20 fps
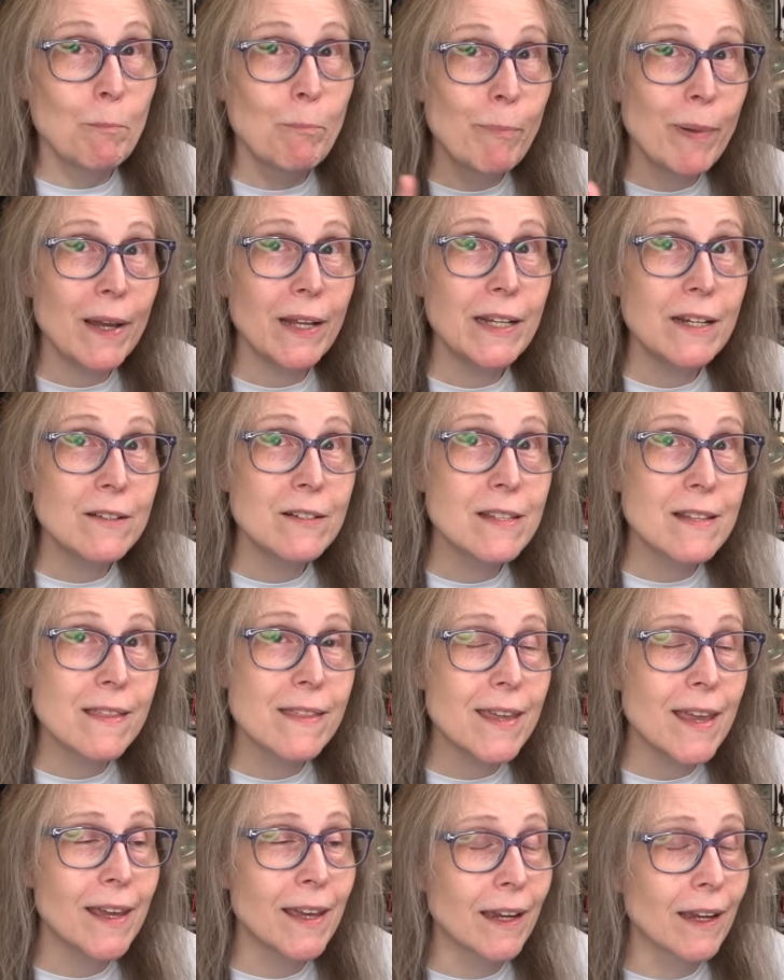But here's the
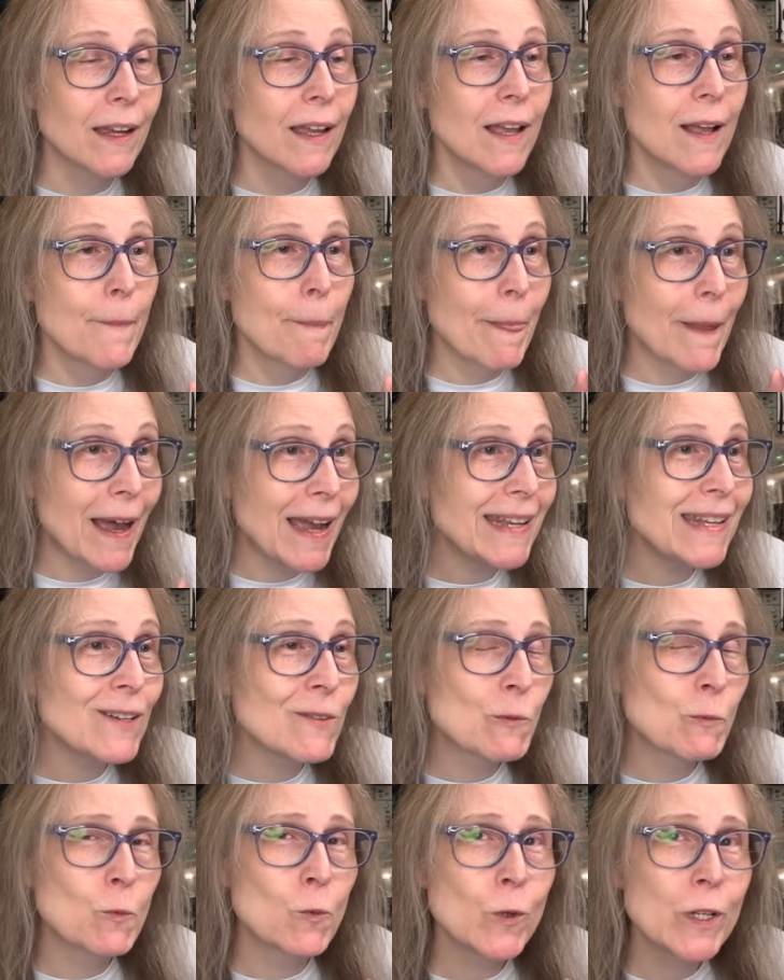thing, I
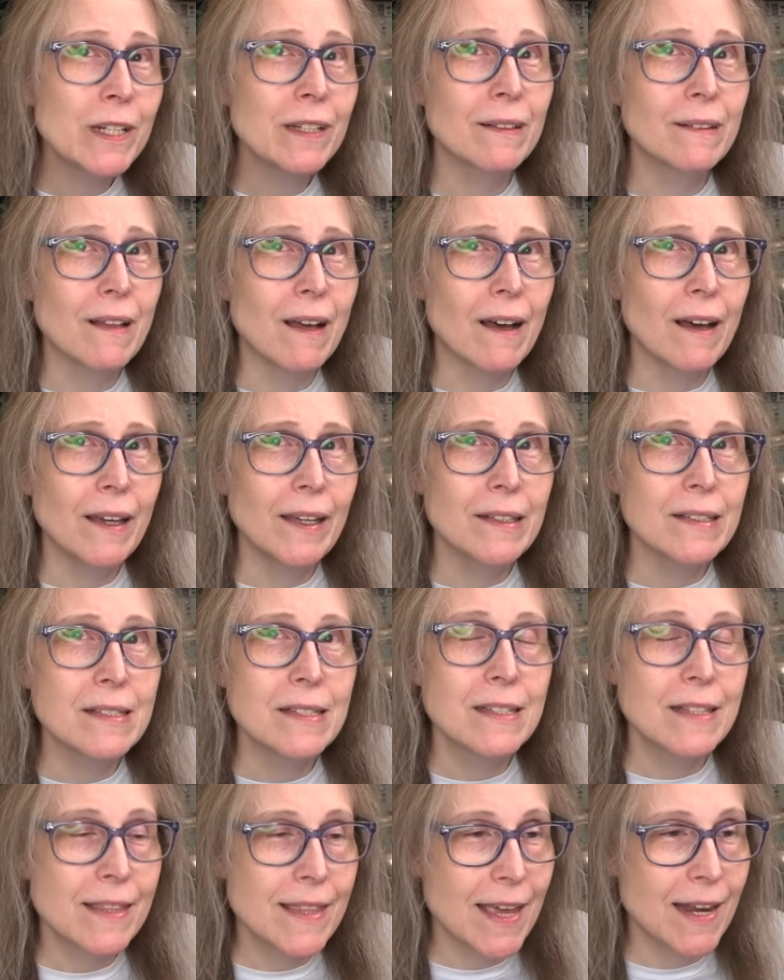didn't
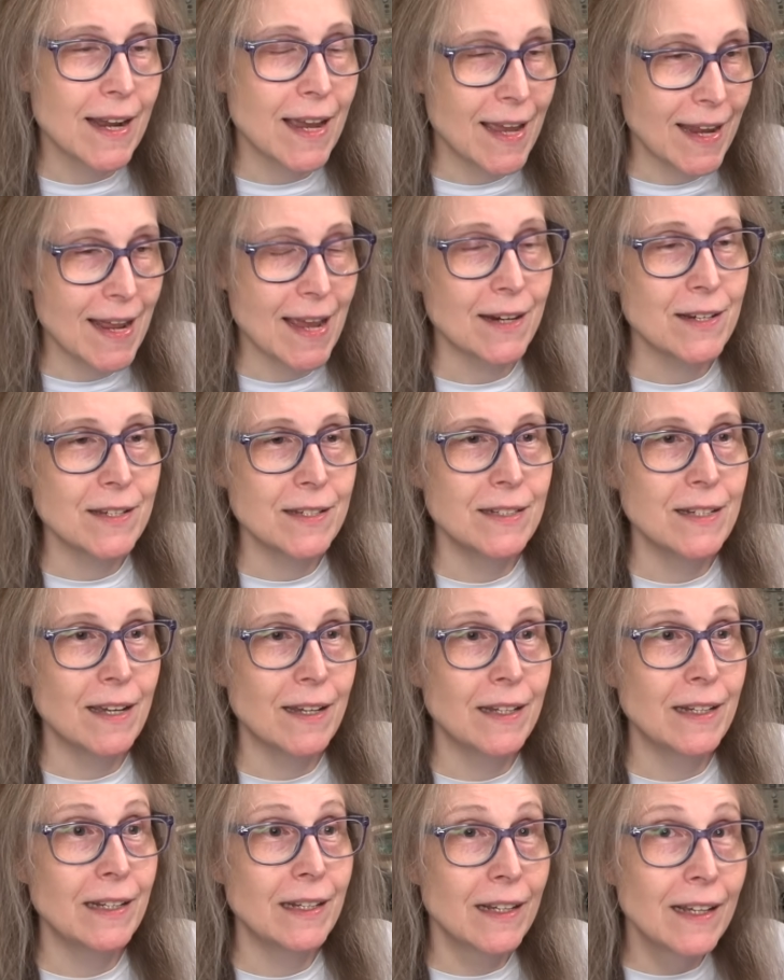realize that I had actually
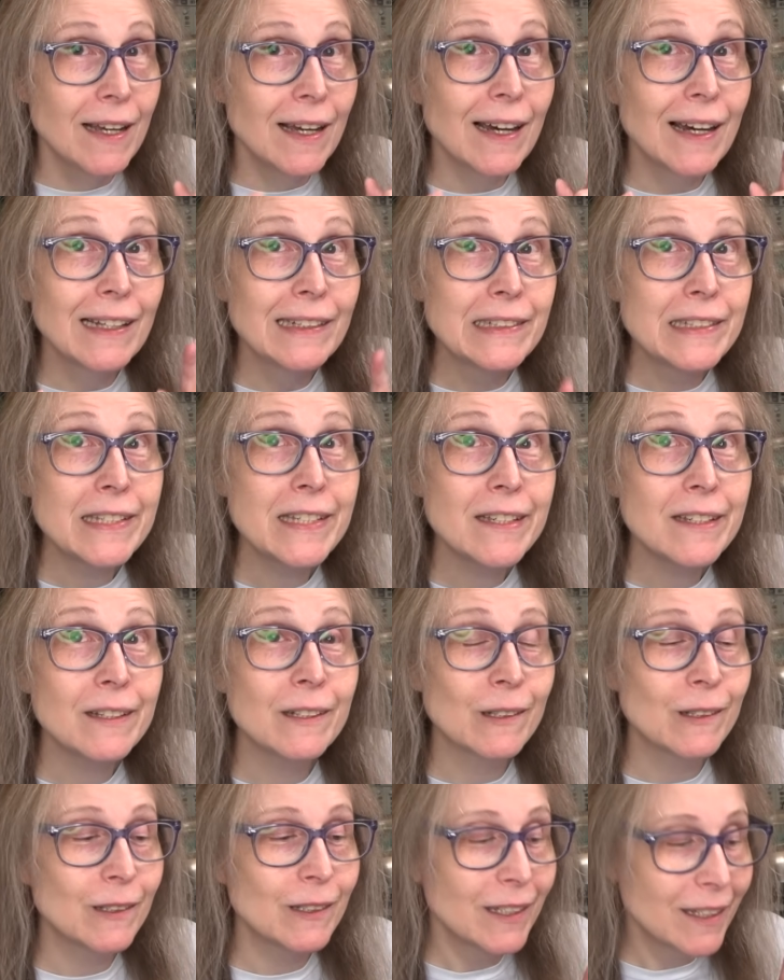done it
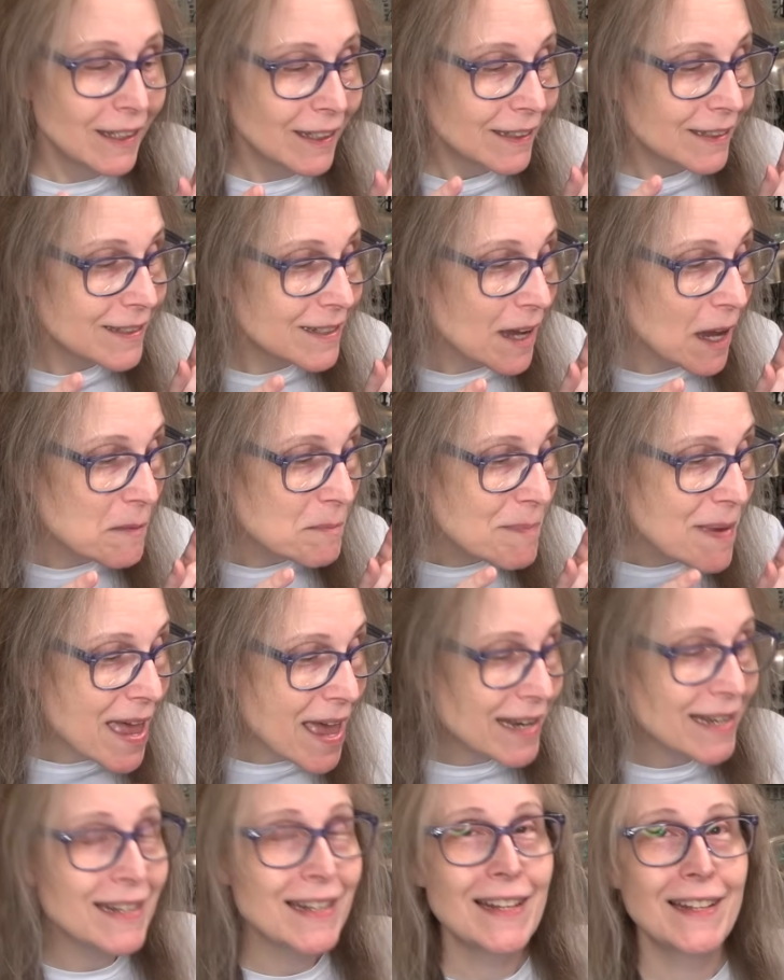until Don
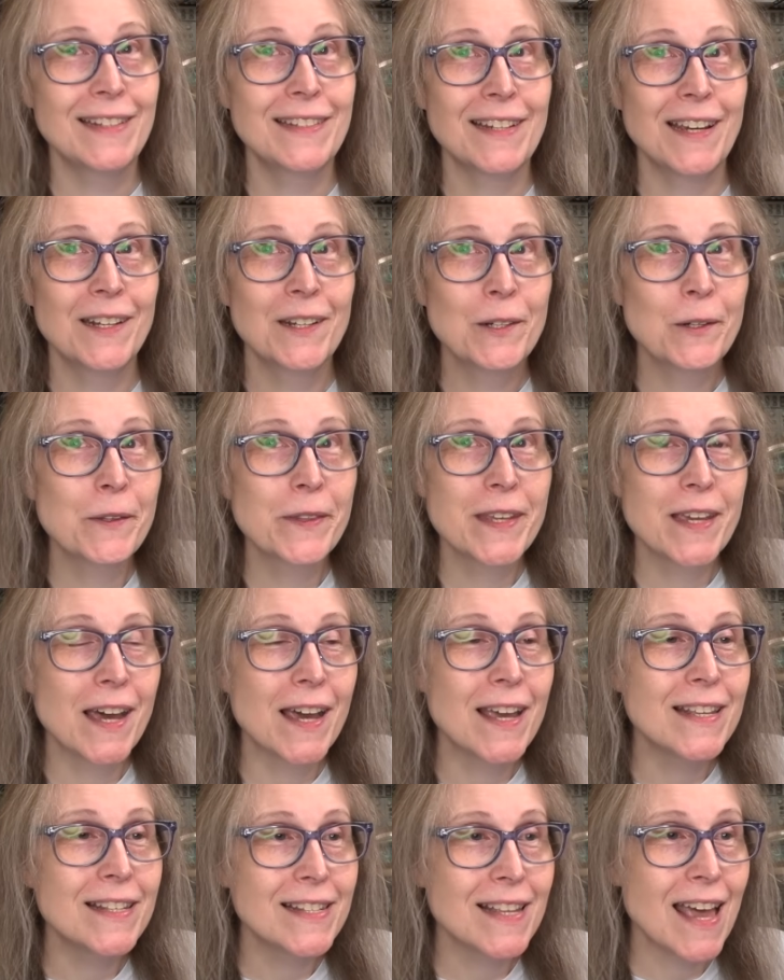Pettit had done it on the
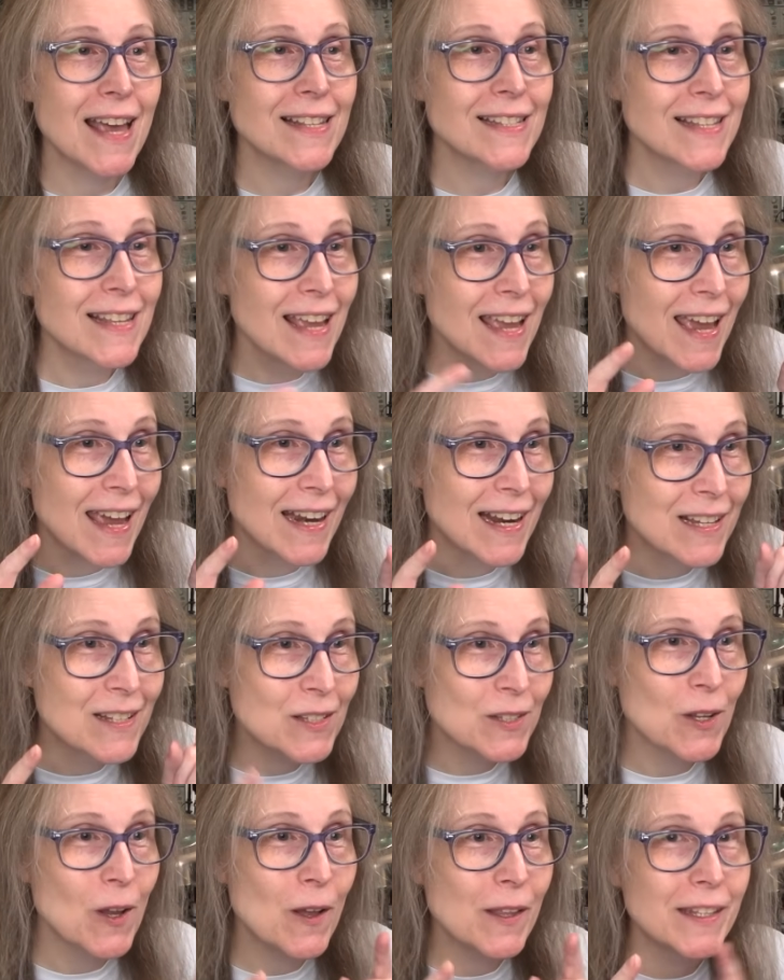I S S, and I
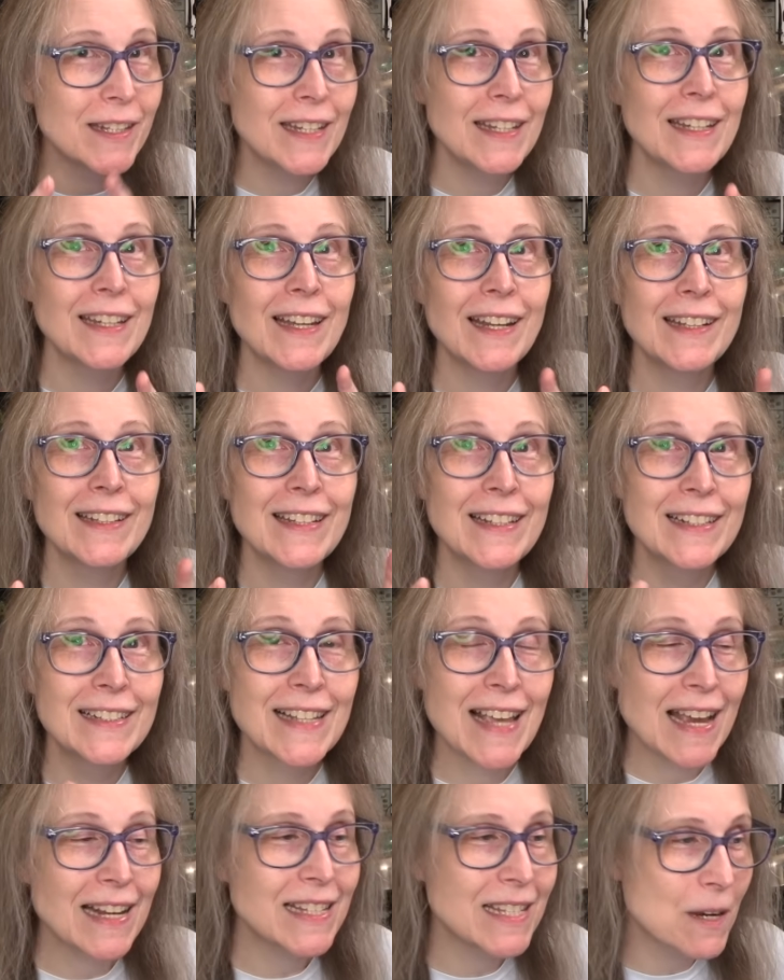saw that he had the
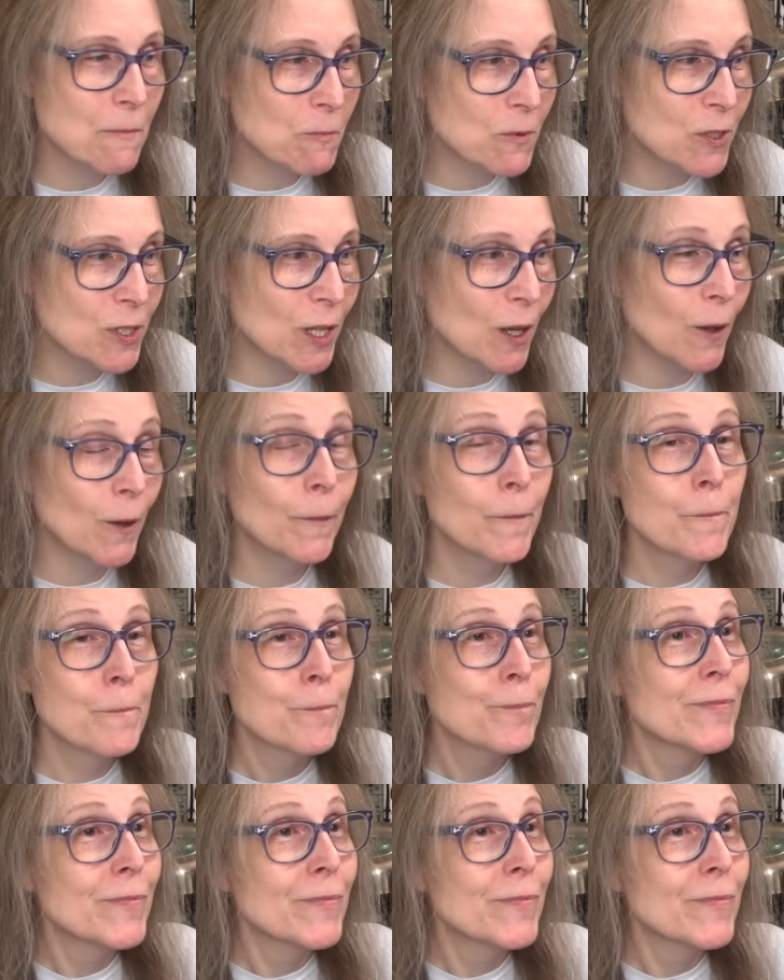exact same result.